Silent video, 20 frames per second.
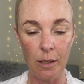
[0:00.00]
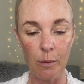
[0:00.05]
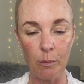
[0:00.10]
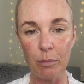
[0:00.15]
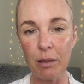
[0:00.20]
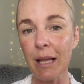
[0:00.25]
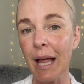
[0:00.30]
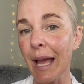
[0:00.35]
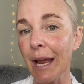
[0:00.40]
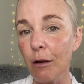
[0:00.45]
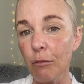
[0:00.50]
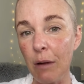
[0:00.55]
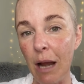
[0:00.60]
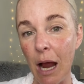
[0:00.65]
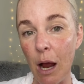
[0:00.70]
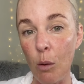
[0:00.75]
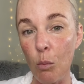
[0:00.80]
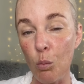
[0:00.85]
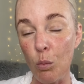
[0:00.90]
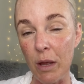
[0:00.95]
Play
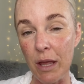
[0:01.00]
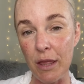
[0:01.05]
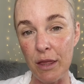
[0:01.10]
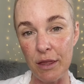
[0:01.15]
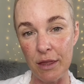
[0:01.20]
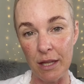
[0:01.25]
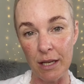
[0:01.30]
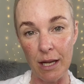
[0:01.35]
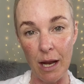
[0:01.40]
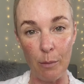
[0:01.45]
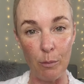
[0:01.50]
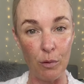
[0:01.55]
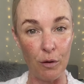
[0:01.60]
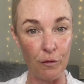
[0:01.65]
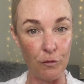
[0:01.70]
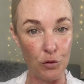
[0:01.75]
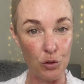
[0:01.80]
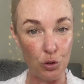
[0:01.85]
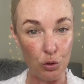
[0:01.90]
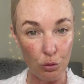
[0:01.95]
around with the number
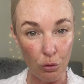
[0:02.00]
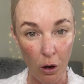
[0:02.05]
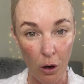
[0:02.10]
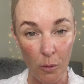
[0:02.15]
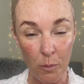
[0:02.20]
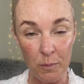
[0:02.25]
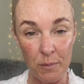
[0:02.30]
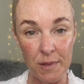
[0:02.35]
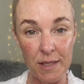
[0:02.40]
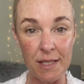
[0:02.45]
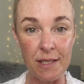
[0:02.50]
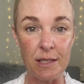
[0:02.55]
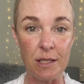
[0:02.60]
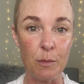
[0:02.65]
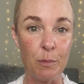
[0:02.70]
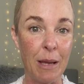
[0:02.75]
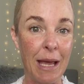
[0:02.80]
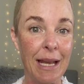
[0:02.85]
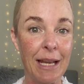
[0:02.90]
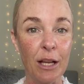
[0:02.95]
of drops
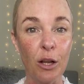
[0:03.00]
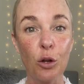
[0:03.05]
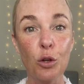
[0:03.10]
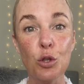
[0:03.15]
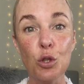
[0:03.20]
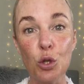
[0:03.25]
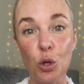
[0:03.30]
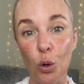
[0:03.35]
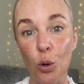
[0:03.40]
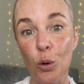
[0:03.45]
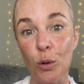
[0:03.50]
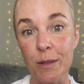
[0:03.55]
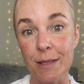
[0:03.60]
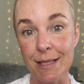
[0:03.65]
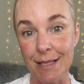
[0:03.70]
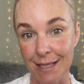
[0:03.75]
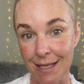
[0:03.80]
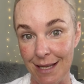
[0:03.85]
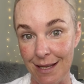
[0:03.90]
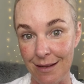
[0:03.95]
depending on your
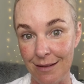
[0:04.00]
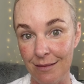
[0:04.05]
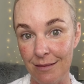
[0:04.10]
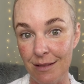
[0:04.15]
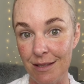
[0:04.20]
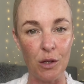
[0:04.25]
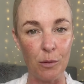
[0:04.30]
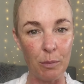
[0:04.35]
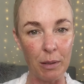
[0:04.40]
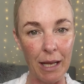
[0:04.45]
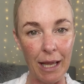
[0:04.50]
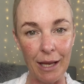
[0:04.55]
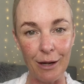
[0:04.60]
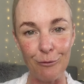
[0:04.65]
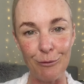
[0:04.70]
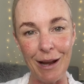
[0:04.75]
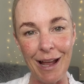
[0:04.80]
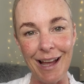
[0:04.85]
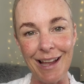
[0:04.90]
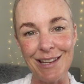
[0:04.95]
skin. So play
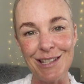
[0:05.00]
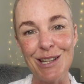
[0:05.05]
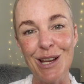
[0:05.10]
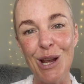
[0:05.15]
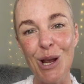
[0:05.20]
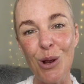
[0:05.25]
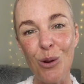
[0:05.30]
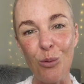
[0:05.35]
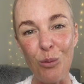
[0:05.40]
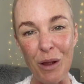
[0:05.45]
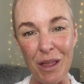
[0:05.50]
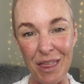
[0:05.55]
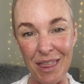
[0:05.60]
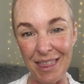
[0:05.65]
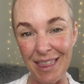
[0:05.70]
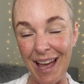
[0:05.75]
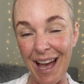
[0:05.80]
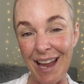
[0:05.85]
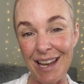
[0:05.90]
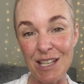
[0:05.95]
around with
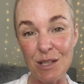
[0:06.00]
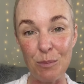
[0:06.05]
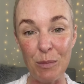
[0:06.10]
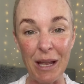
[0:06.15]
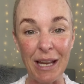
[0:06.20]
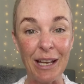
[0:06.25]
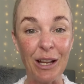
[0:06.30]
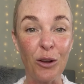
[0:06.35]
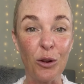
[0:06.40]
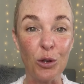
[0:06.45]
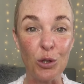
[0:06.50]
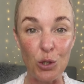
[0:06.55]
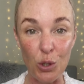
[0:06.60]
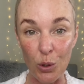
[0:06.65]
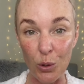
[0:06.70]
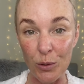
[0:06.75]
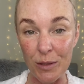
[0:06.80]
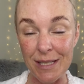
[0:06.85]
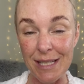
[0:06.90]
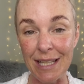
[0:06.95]
that depending on
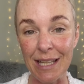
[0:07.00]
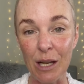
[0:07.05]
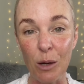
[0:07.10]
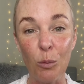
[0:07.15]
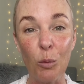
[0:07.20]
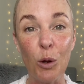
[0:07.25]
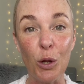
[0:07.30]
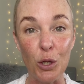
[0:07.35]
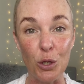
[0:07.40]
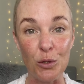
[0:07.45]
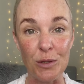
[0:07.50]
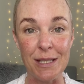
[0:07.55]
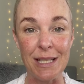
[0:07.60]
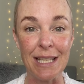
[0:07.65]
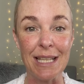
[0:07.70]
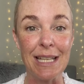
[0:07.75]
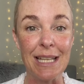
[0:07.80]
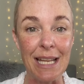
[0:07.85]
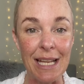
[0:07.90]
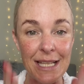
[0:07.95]
your skin and what your
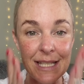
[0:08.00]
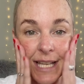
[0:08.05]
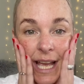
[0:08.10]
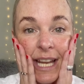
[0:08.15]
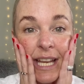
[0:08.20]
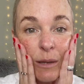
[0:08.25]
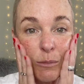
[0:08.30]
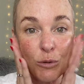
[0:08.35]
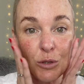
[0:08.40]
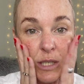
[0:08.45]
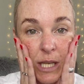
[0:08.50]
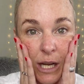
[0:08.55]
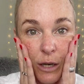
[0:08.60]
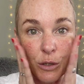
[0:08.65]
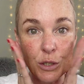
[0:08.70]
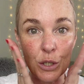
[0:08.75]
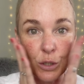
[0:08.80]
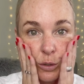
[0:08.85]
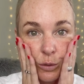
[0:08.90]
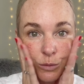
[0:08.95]
skin needs. And it will tell
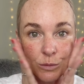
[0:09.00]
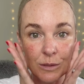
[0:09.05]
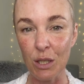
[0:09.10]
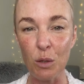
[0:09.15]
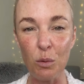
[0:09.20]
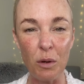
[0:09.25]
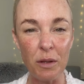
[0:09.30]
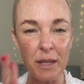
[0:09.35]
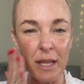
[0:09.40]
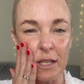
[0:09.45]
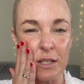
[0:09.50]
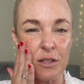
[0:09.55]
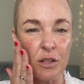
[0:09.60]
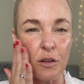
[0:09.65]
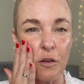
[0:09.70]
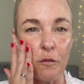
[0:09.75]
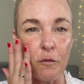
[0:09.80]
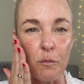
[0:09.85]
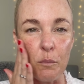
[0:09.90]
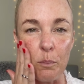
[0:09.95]
you, you want that sort
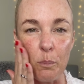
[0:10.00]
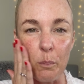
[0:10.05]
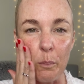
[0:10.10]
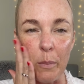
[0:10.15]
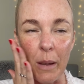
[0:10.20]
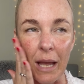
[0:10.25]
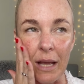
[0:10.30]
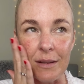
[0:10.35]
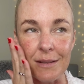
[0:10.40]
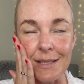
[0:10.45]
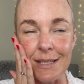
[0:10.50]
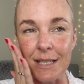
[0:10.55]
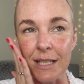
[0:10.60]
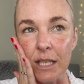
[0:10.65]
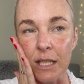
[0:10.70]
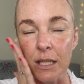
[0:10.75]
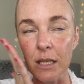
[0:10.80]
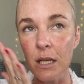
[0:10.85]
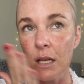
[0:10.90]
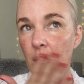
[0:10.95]
of
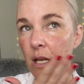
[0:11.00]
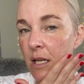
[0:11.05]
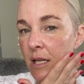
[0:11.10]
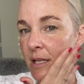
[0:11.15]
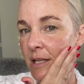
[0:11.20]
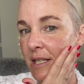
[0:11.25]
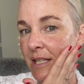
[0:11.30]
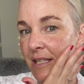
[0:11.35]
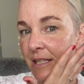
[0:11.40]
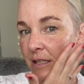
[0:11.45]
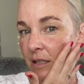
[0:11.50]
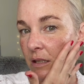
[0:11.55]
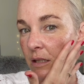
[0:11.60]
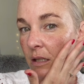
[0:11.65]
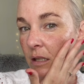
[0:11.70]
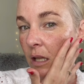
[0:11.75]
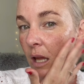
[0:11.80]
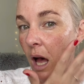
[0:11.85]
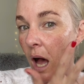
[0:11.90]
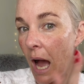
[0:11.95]
bouncy,
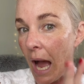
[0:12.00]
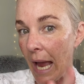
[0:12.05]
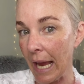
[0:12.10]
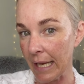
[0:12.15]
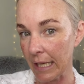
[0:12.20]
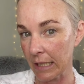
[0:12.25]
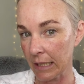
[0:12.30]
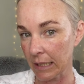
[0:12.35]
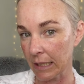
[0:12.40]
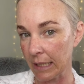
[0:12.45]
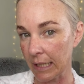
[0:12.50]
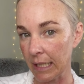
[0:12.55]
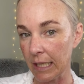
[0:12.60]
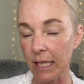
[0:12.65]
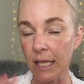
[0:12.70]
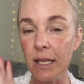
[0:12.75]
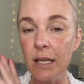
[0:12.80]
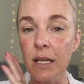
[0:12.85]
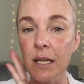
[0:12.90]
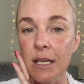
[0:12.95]

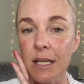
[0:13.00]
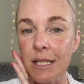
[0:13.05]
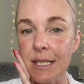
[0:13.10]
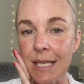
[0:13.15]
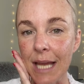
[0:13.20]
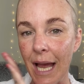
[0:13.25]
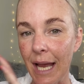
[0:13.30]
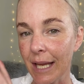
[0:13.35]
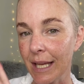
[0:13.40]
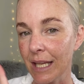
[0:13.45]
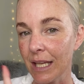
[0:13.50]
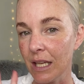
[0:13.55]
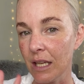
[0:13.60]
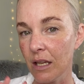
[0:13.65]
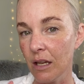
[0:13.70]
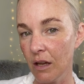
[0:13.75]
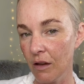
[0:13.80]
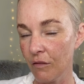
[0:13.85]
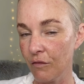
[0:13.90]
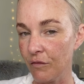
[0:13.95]
slightly
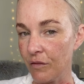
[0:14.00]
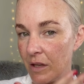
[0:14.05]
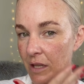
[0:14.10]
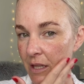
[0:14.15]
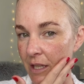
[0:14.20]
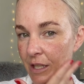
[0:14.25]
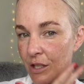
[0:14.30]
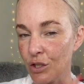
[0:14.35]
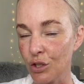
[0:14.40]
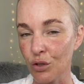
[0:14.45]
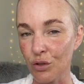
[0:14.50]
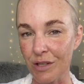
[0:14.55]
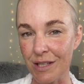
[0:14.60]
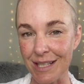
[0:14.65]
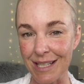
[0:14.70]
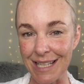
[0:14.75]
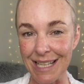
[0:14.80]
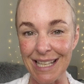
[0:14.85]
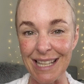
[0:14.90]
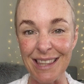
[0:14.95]
tacky feeling to your
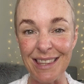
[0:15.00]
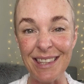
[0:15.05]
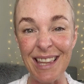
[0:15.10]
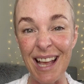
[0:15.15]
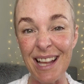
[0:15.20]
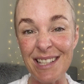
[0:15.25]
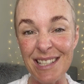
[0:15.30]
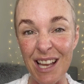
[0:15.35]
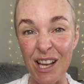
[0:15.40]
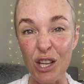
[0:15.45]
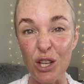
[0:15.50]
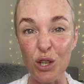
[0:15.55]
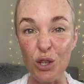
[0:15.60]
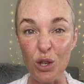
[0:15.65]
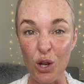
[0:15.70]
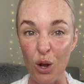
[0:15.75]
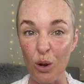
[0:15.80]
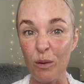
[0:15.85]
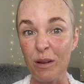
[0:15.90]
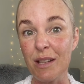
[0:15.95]
skin. That's how you
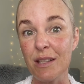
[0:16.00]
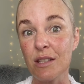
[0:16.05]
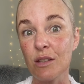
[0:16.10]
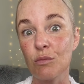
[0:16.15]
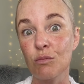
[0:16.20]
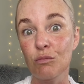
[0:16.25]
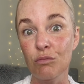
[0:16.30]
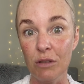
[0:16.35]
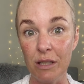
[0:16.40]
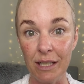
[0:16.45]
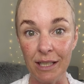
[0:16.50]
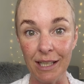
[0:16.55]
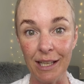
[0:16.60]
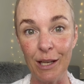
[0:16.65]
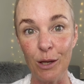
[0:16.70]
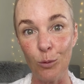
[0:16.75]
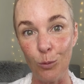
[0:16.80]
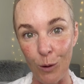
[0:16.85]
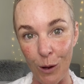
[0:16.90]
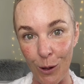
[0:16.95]
know it's
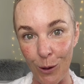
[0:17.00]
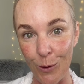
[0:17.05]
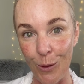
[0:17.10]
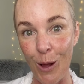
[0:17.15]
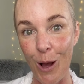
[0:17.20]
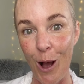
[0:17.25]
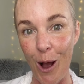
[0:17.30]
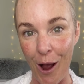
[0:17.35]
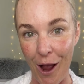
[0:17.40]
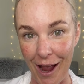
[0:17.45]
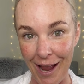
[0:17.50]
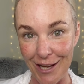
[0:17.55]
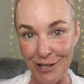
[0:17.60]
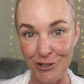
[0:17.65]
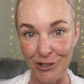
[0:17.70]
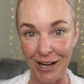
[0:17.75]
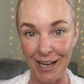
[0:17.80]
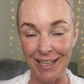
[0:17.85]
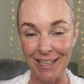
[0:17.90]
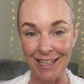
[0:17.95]
really well
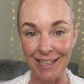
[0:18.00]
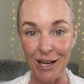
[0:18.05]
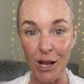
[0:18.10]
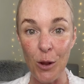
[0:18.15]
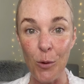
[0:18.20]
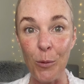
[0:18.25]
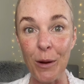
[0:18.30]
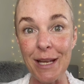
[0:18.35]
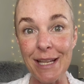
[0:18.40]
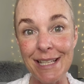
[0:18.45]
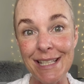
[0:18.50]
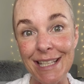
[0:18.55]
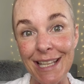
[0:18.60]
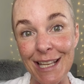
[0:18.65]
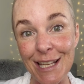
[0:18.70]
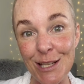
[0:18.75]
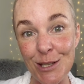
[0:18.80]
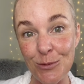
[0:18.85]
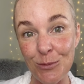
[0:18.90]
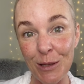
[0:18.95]
hydrated. When your
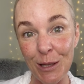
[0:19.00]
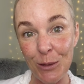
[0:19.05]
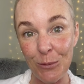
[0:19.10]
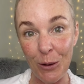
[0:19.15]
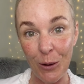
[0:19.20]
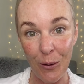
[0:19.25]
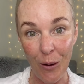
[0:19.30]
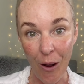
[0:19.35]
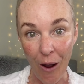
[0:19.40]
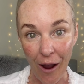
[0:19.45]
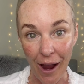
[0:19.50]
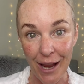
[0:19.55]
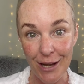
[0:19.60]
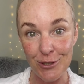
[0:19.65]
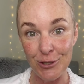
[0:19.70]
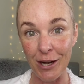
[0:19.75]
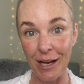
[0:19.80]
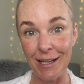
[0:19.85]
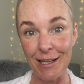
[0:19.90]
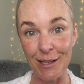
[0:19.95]
skin's really well
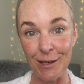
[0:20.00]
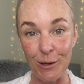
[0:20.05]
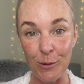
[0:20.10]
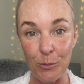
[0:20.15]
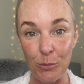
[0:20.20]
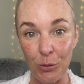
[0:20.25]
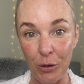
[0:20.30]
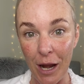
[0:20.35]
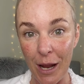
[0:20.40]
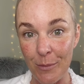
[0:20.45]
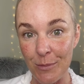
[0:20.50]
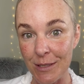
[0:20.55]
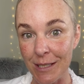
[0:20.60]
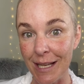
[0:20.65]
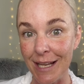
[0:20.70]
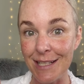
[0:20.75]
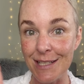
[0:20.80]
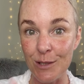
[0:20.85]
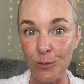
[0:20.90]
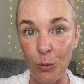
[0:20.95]
hydrated and prepped,
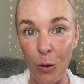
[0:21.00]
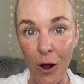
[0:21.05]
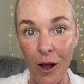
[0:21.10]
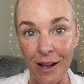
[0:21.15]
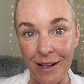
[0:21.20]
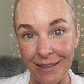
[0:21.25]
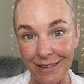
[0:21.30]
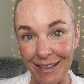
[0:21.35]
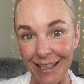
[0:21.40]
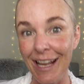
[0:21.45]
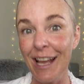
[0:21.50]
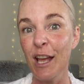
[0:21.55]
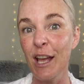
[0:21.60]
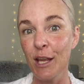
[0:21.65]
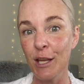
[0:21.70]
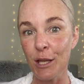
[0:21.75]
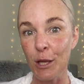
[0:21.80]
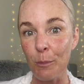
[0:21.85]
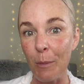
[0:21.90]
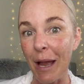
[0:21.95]
guess what?
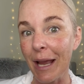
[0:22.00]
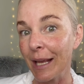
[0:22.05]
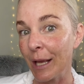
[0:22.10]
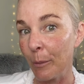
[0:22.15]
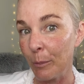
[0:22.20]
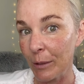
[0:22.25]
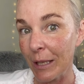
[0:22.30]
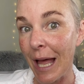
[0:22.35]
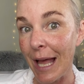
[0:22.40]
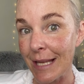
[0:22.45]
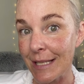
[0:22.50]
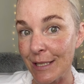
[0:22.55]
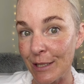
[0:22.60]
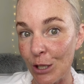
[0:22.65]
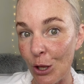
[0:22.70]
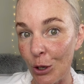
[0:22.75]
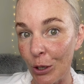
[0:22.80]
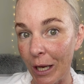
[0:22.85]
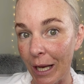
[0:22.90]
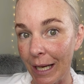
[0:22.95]
Your makeup lasts
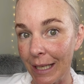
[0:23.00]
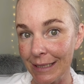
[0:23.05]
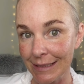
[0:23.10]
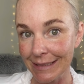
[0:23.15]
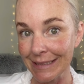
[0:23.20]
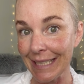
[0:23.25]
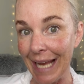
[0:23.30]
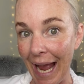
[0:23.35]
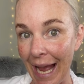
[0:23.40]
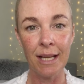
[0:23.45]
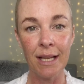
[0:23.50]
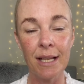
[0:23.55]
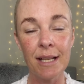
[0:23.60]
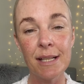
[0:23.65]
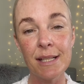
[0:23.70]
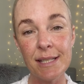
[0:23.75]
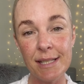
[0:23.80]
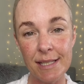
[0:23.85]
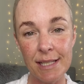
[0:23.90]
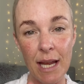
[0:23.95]
longer. Yeah.
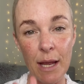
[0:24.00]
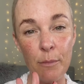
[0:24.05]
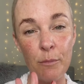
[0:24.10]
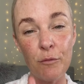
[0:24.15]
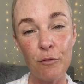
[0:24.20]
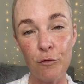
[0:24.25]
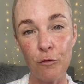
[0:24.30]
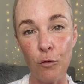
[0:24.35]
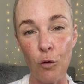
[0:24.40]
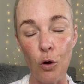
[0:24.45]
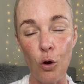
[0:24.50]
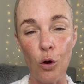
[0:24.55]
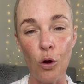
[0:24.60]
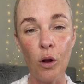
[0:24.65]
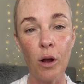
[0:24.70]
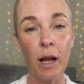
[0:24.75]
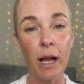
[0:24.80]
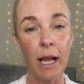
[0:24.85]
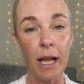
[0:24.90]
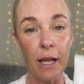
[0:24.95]
Step four
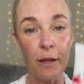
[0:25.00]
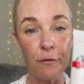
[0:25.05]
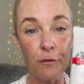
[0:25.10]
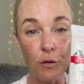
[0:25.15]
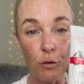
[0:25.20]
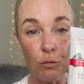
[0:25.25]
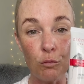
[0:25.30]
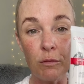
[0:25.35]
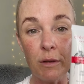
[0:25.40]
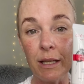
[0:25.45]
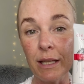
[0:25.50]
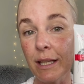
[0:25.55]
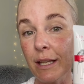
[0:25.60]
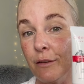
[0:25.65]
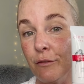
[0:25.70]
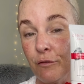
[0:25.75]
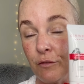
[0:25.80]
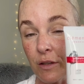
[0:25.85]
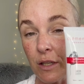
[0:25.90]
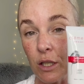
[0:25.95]
if you really
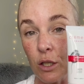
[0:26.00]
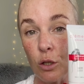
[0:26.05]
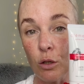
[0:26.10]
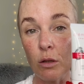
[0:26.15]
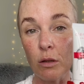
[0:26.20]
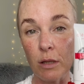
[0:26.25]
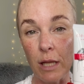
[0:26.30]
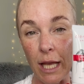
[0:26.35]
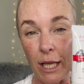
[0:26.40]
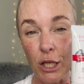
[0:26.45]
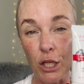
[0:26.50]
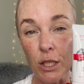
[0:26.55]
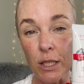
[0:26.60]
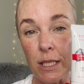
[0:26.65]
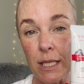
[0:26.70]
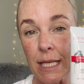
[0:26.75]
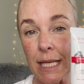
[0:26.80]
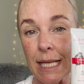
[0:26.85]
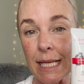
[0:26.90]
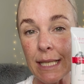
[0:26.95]
feel like you
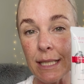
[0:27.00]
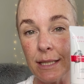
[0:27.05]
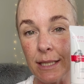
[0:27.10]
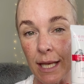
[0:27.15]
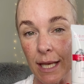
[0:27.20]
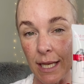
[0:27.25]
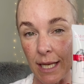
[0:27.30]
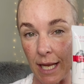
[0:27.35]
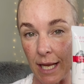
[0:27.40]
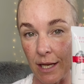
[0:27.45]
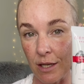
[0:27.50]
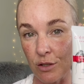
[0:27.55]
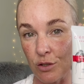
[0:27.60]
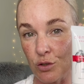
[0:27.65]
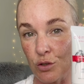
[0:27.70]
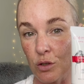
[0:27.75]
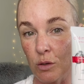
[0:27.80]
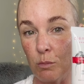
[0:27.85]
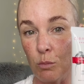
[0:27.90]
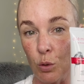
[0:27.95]
need that
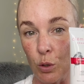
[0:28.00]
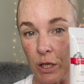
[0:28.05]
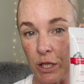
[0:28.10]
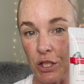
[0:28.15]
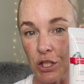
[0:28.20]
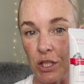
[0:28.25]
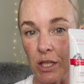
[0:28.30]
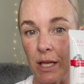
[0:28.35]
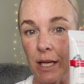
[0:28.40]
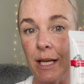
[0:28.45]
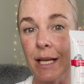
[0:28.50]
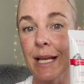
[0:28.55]
extra moisture,